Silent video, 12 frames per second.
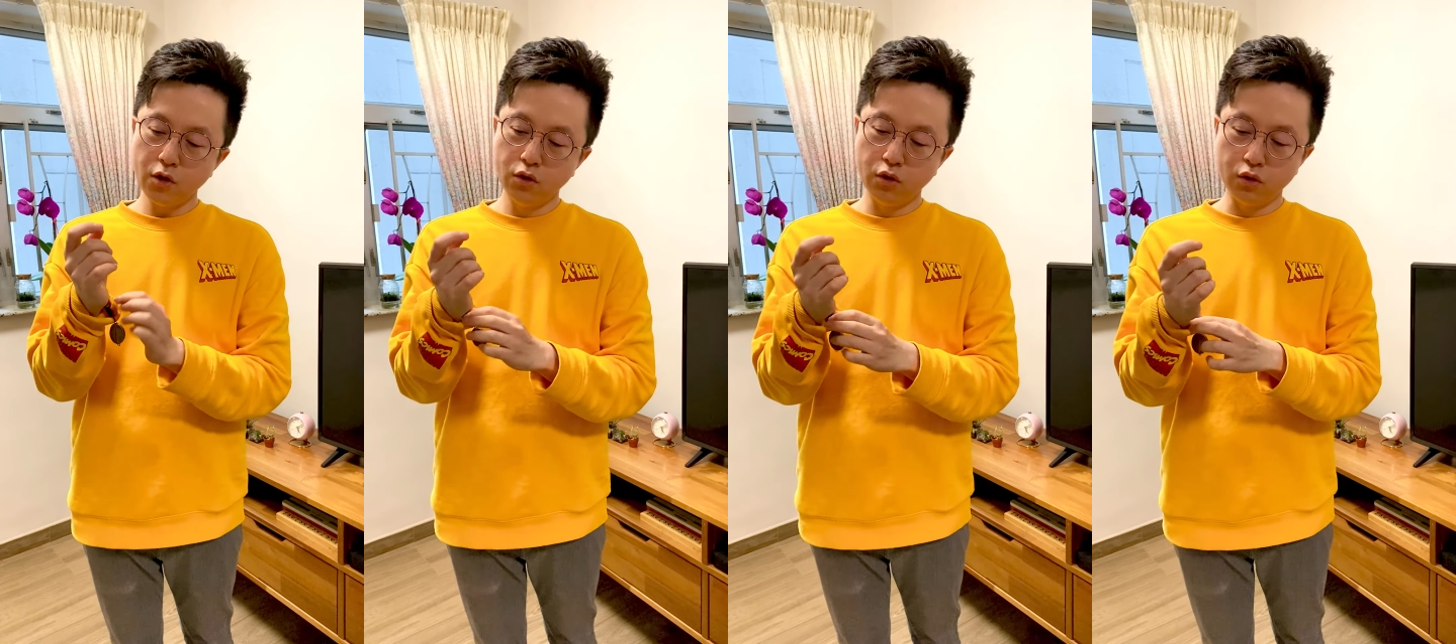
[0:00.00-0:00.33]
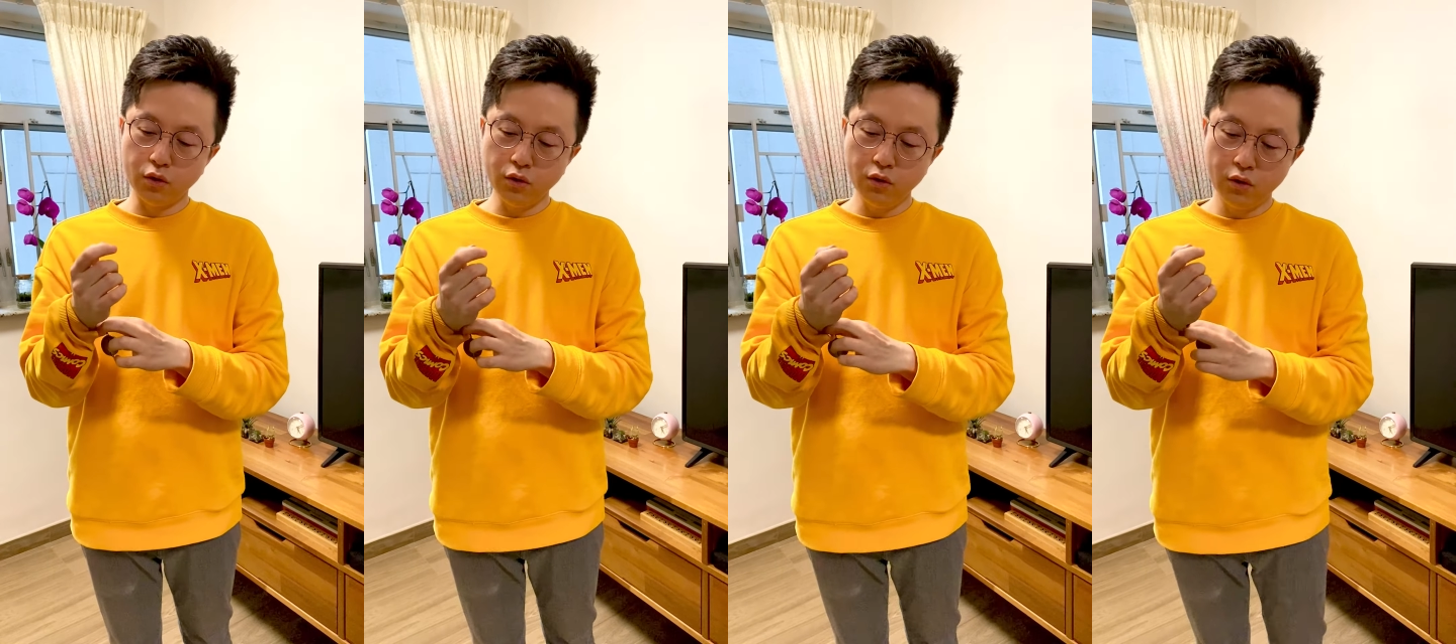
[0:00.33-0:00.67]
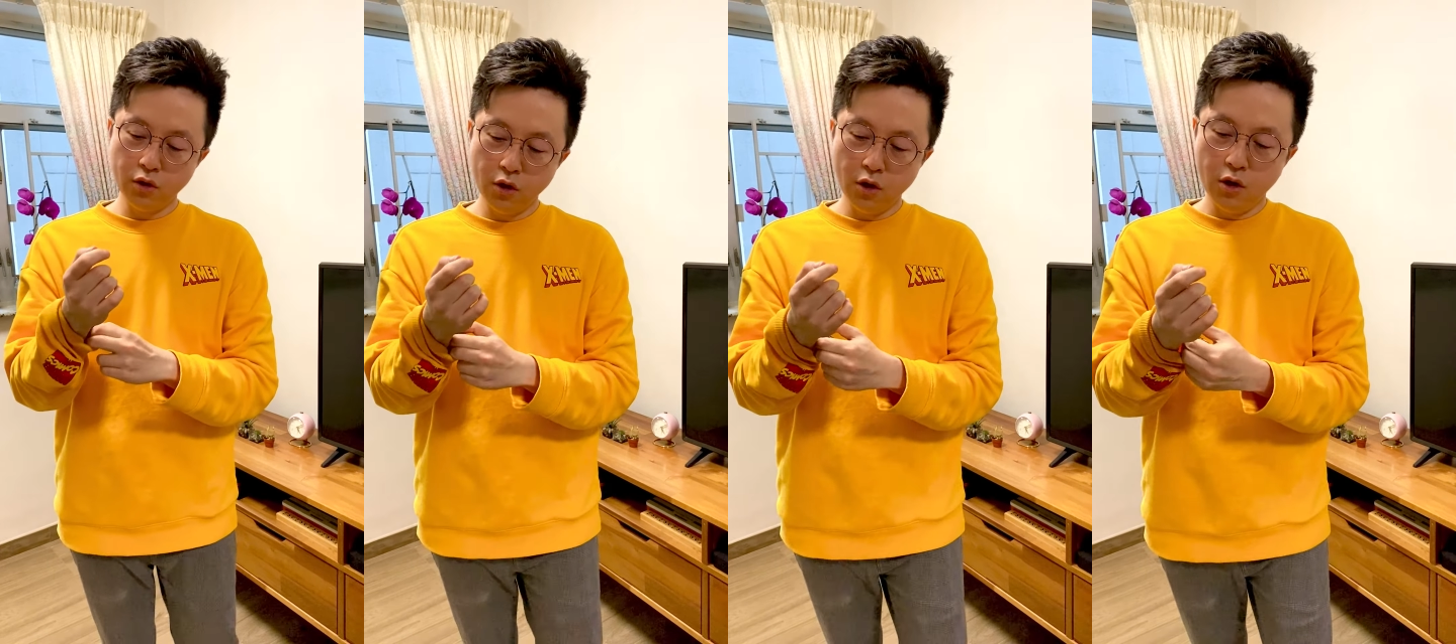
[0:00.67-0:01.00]
to do.
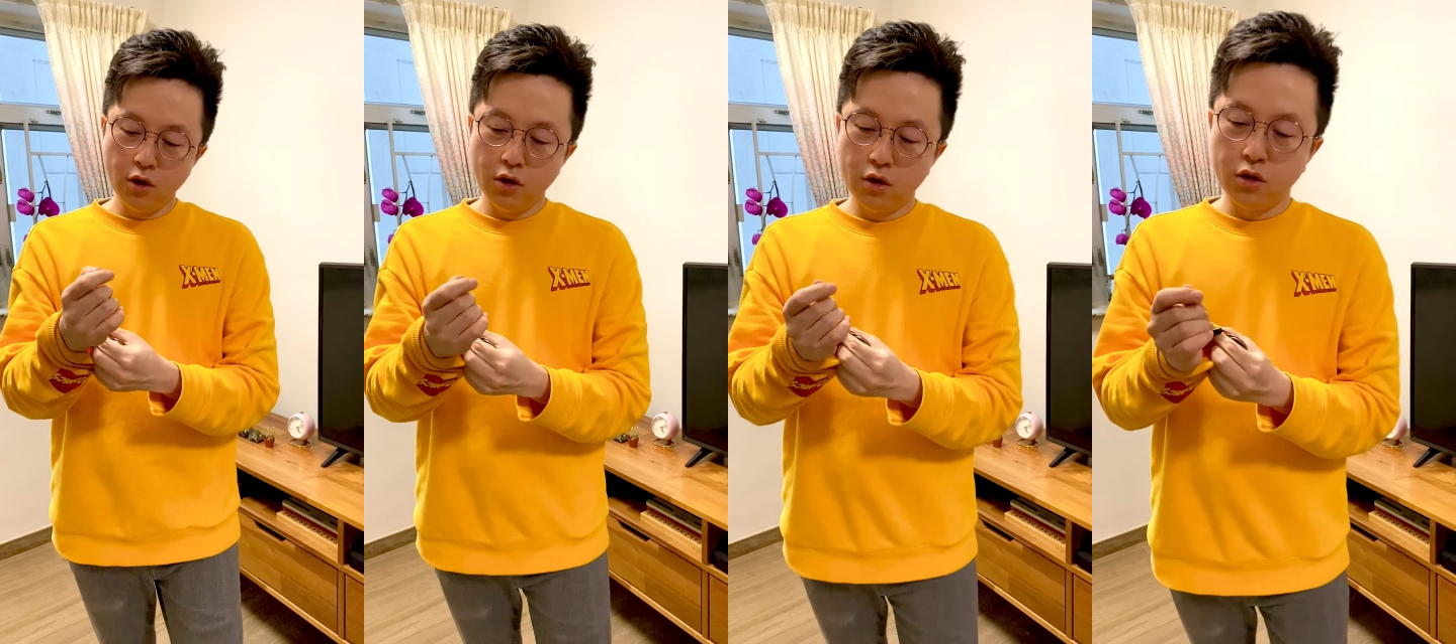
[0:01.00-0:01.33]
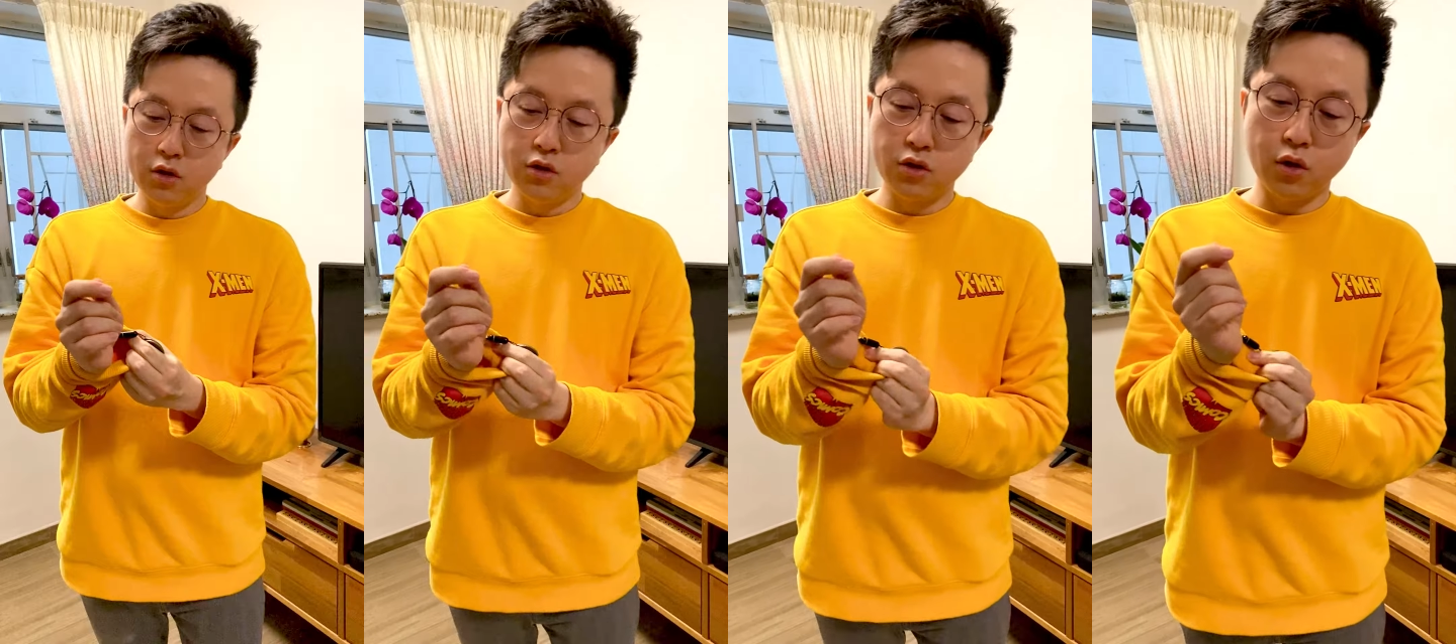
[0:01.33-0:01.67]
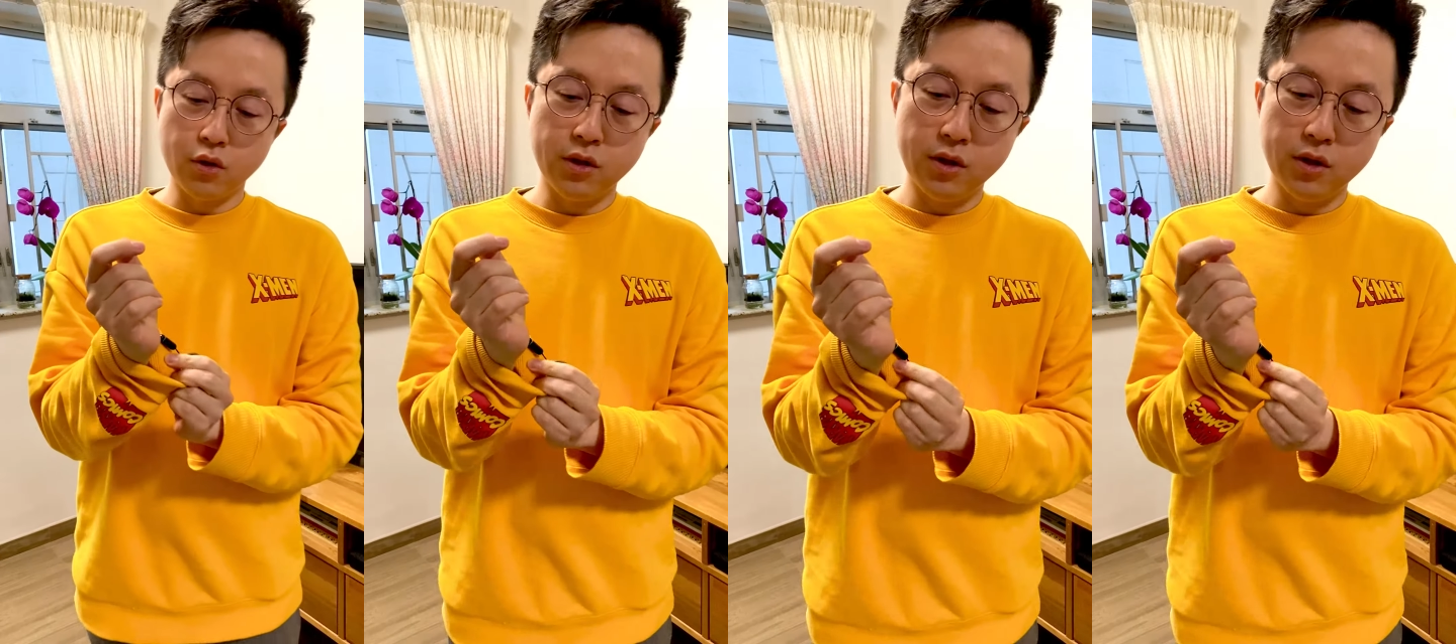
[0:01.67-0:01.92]
So